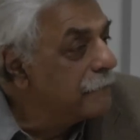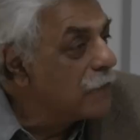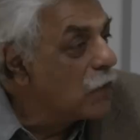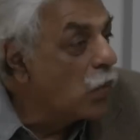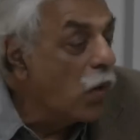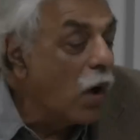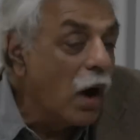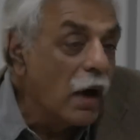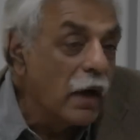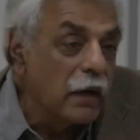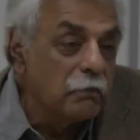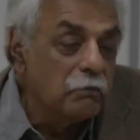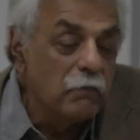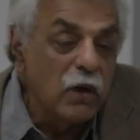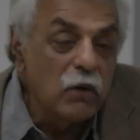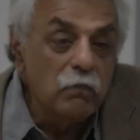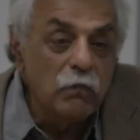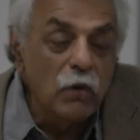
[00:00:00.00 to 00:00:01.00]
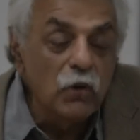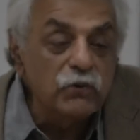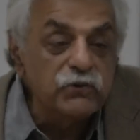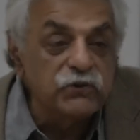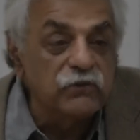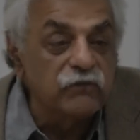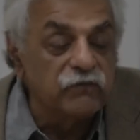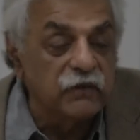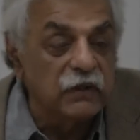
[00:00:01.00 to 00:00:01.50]
Why?
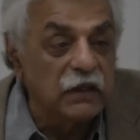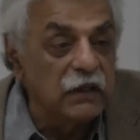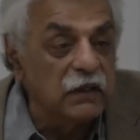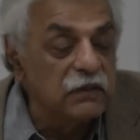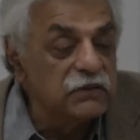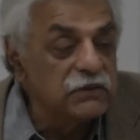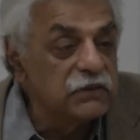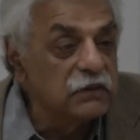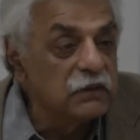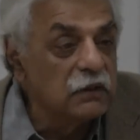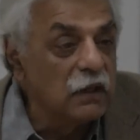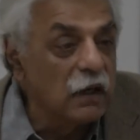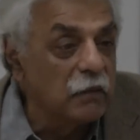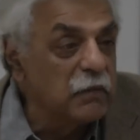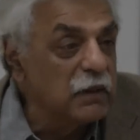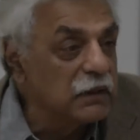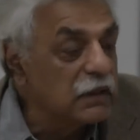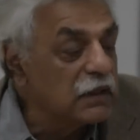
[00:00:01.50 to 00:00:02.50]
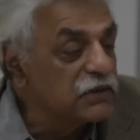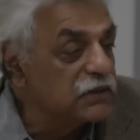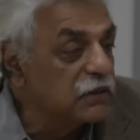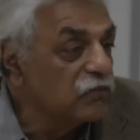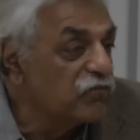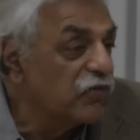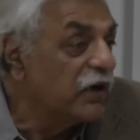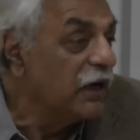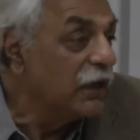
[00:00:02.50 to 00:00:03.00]
Most of these, I mean, there's
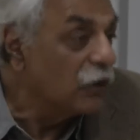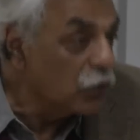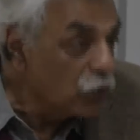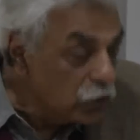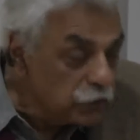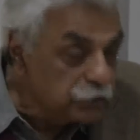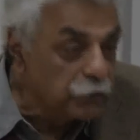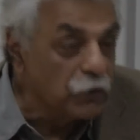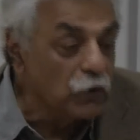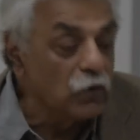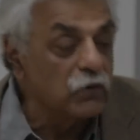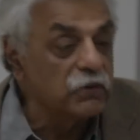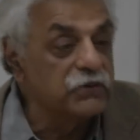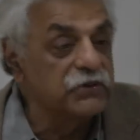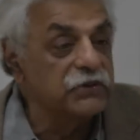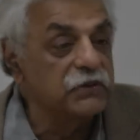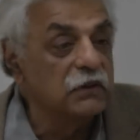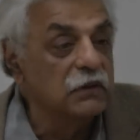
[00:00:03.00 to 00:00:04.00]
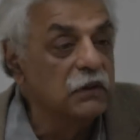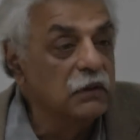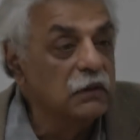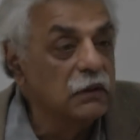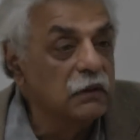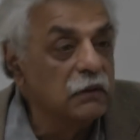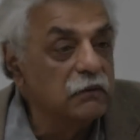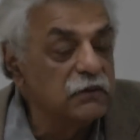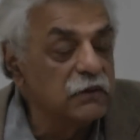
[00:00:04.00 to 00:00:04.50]
some very good books,
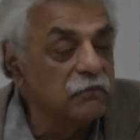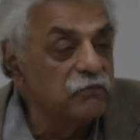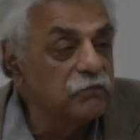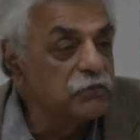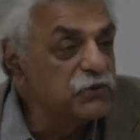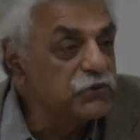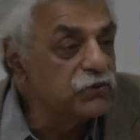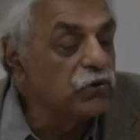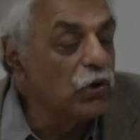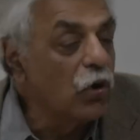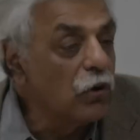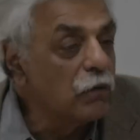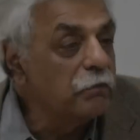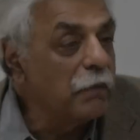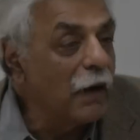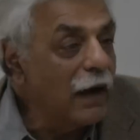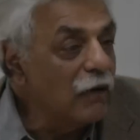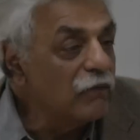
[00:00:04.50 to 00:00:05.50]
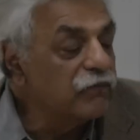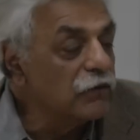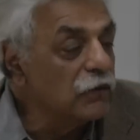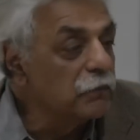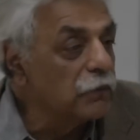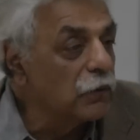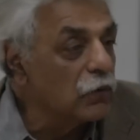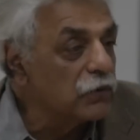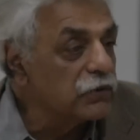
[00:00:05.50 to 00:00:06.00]
some strong,
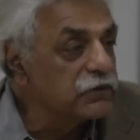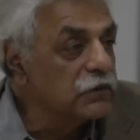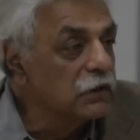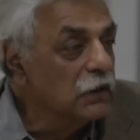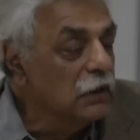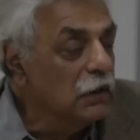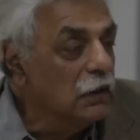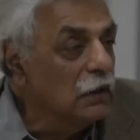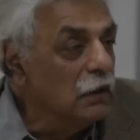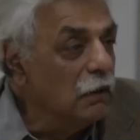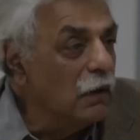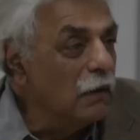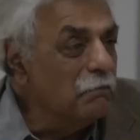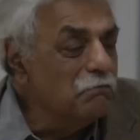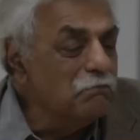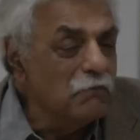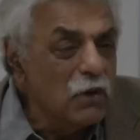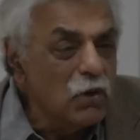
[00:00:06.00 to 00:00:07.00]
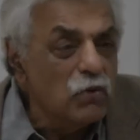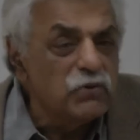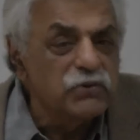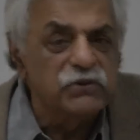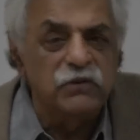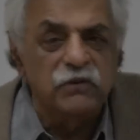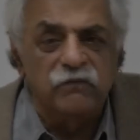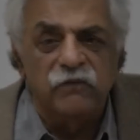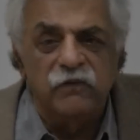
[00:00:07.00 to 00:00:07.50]
powerful books.
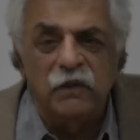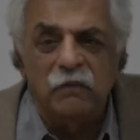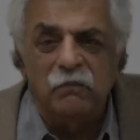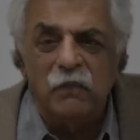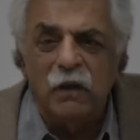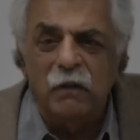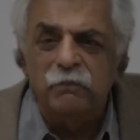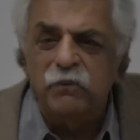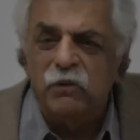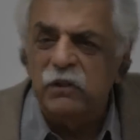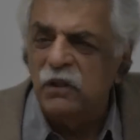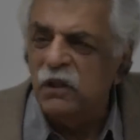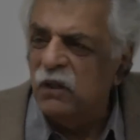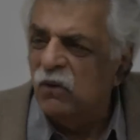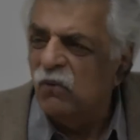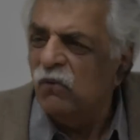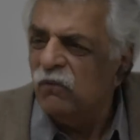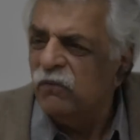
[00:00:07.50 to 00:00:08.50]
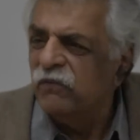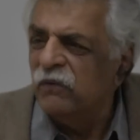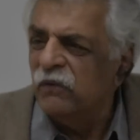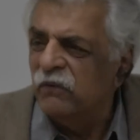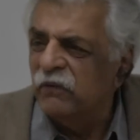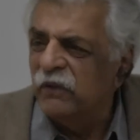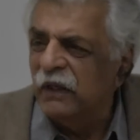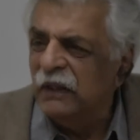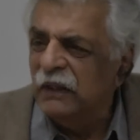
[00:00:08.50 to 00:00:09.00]
Most of them are pretty awful,
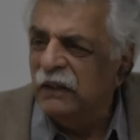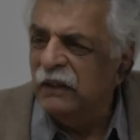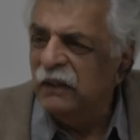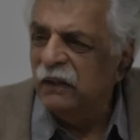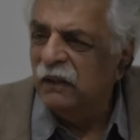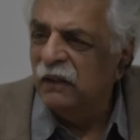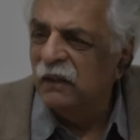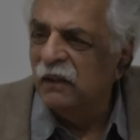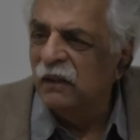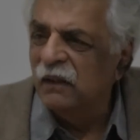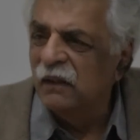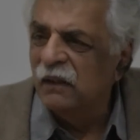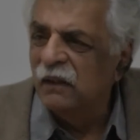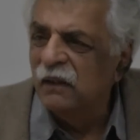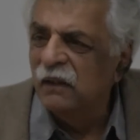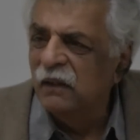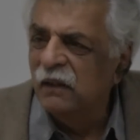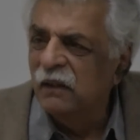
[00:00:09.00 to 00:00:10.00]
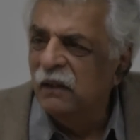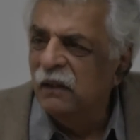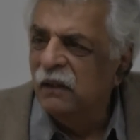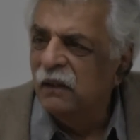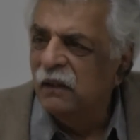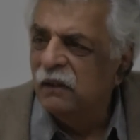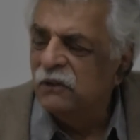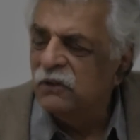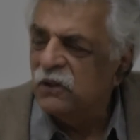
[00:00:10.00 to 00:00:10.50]
really.
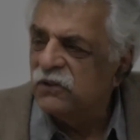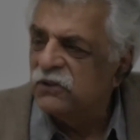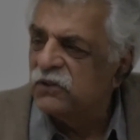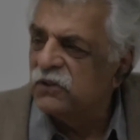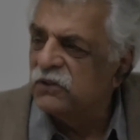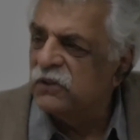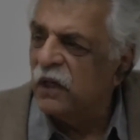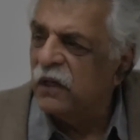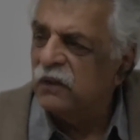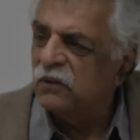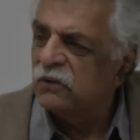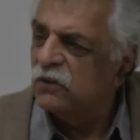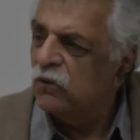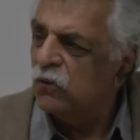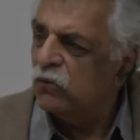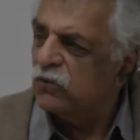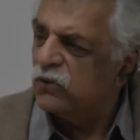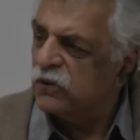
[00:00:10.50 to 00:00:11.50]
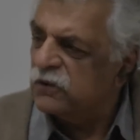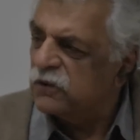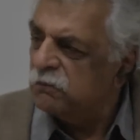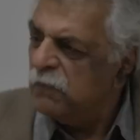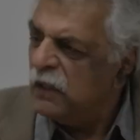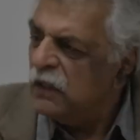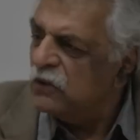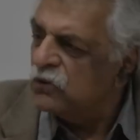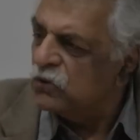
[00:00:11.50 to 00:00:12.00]
Just designed to use, it's
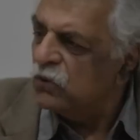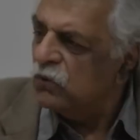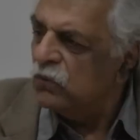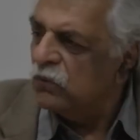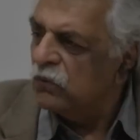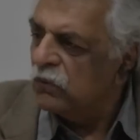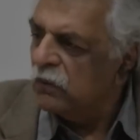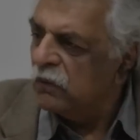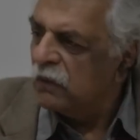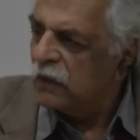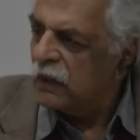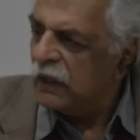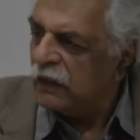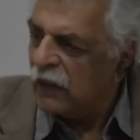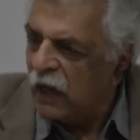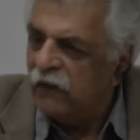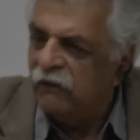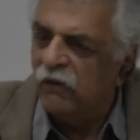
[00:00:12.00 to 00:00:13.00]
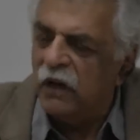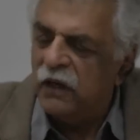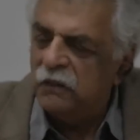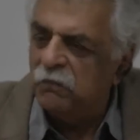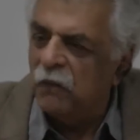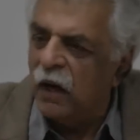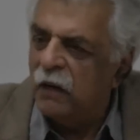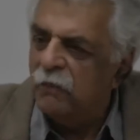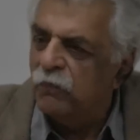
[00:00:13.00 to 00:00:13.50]
me too. Can I
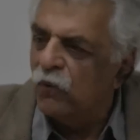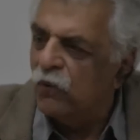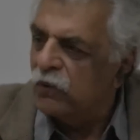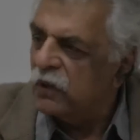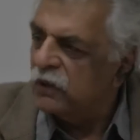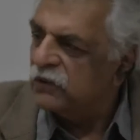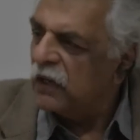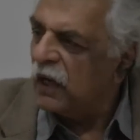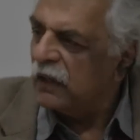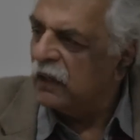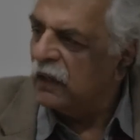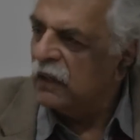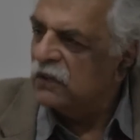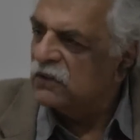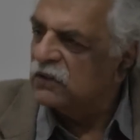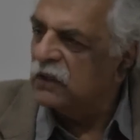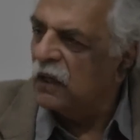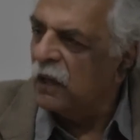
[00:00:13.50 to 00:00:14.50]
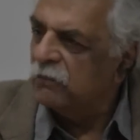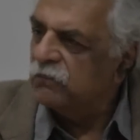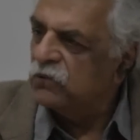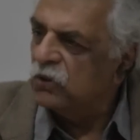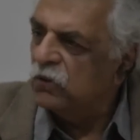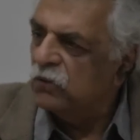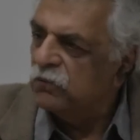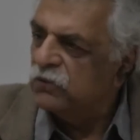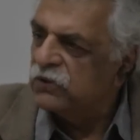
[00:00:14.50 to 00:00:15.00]
write my book attacking Islam
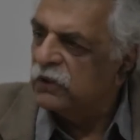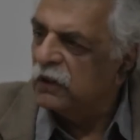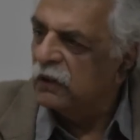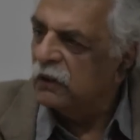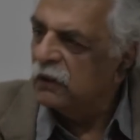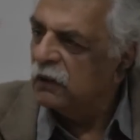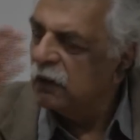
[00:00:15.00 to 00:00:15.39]
too, sir?